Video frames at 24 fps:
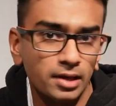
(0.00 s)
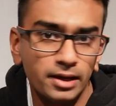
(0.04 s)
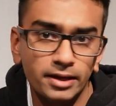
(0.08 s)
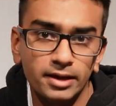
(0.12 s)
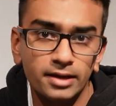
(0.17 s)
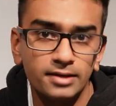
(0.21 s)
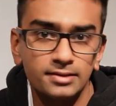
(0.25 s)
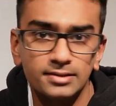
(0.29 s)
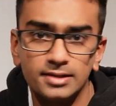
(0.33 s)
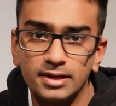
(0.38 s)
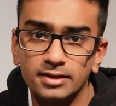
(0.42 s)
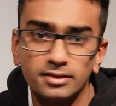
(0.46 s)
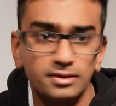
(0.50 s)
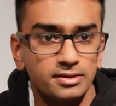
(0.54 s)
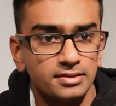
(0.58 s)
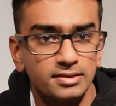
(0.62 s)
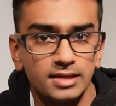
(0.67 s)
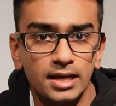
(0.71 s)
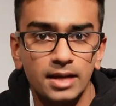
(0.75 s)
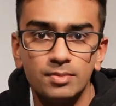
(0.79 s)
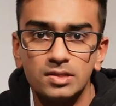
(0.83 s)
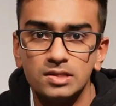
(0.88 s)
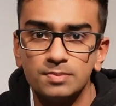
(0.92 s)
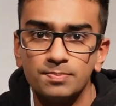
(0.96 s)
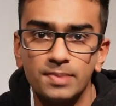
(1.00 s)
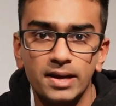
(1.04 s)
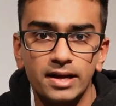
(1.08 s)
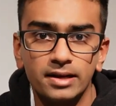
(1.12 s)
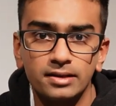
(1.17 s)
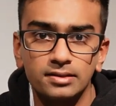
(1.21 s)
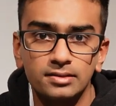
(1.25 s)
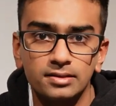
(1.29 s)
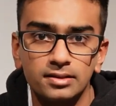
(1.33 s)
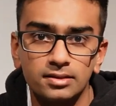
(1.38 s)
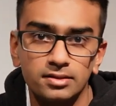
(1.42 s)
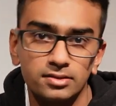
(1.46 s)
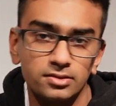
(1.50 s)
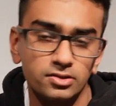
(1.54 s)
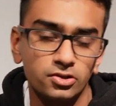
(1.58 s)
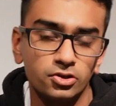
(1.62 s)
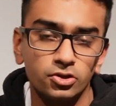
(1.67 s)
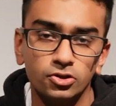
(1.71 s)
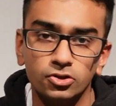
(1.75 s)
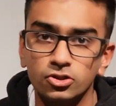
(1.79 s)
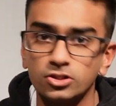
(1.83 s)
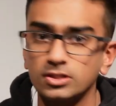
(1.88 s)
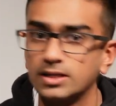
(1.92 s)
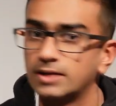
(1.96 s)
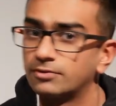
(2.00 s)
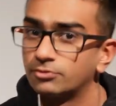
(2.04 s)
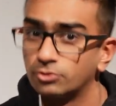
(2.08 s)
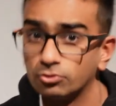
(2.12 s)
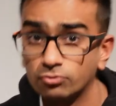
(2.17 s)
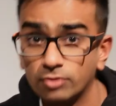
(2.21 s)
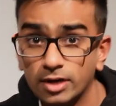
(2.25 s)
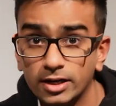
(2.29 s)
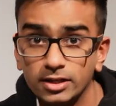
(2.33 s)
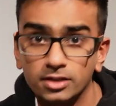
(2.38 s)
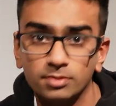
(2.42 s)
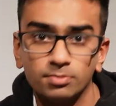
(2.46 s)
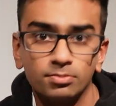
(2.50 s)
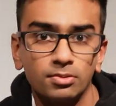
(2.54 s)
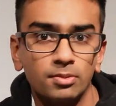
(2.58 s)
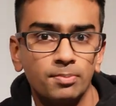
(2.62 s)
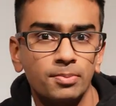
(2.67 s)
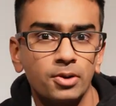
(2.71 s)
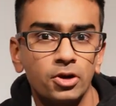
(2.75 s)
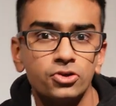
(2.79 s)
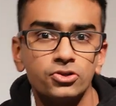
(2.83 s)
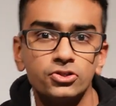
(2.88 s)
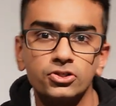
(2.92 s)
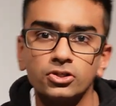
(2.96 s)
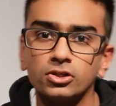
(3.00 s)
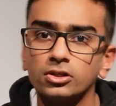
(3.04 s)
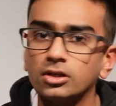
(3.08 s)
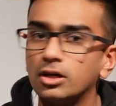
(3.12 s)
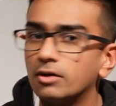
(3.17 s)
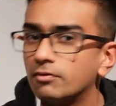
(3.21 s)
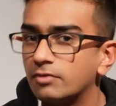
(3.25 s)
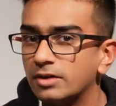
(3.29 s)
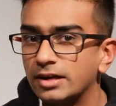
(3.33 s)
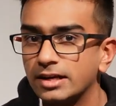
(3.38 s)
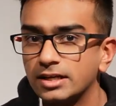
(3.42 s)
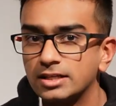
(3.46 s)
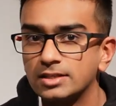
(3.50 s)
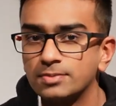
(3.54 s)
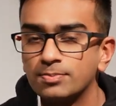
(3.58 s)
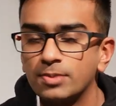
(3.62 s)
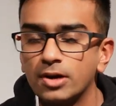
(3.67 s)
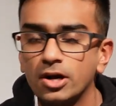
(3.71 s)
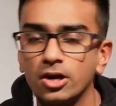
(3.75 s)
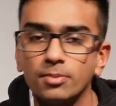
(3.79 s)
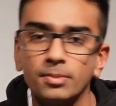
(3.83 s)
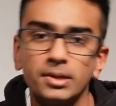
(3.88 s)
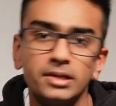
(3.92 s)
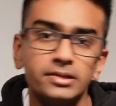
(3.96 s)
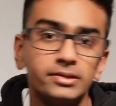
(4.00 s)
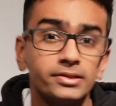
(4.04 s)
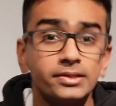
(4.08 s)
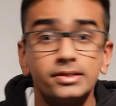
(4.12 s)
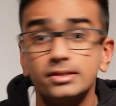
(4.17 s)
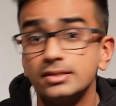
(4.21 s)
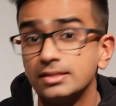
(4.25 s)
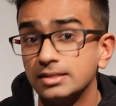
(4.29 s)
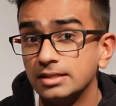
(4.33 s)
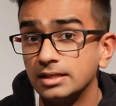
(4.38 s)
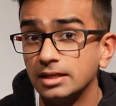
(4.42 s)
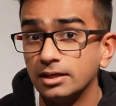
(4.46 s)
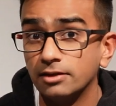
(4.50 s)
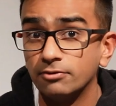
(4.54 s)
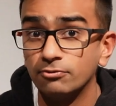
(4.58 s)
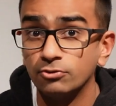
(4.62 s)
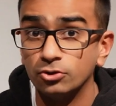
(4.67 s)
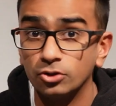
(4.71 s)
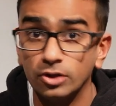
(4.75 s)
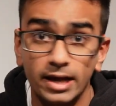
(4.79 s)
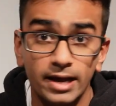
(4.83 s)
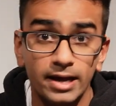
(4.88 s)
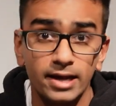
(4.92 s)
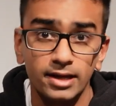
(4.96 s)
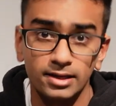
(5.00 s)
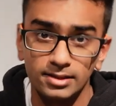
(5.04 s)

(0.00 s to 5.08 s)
like I said, the same as Bexus, so you just have to write a proposal of an experiment and see if you get